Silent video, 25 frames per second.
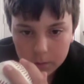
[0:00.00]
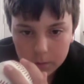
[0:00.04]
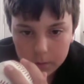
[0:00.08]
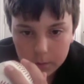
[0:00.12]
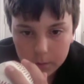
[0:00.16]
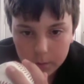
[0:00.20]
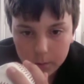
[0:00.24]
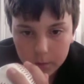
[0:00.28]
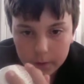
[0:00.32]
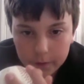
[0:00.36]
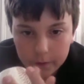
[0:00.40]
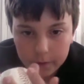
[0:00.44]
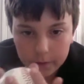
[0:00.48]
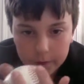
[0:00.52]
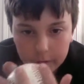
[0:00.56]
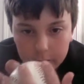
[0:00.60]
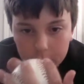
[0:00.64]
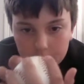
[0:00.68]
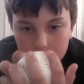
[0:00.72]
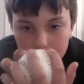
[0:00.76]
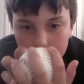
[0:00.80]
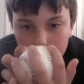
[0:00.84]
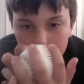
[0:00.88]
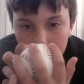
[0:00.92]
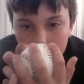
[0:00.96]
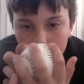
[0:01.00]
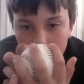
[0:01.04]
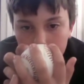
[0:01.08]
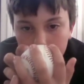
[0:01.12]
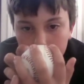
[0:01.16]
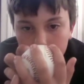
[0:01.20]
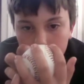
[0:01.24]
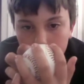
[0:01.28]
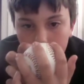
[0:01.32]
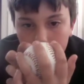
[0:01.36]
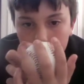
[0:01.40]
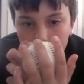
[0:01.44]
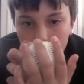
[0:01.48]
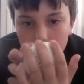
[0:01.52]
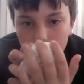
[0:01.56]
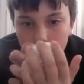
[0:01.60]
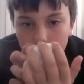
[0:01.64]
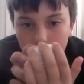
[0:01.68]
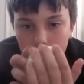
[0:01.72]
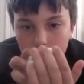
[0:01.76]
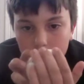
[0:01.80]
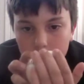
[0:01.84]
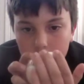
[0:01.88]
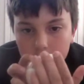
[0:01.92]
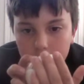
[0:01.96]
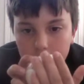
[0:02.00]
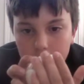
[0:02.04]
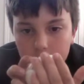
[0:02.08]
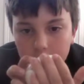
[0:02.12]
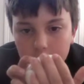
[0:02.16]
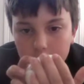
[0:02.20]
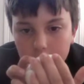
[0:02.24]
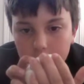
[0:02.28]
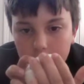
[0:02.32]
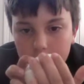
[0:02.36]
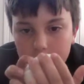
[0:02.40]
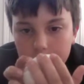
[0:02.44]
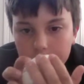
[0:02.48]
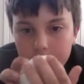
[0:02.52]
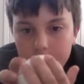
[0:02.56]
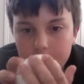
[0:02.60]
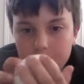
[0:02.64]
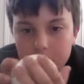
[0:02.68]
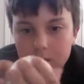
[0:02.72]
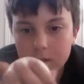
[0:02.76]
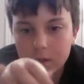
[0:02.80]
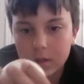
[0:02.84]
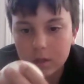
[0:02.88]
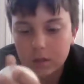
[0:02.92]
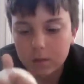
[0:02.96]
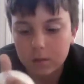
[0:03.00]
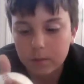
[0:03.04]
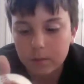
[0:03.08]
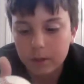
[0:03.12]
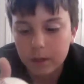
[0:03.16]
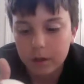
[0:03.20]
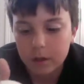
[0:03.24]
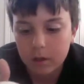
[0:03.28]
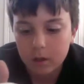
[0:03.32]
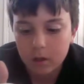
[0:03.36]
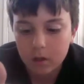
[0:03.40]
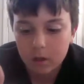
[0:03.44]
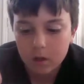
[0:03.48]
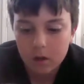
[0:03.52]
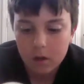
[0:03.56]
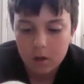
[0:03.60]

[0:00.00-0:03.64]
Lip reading: three fingers on it, or you could do like this, it doesn't matter.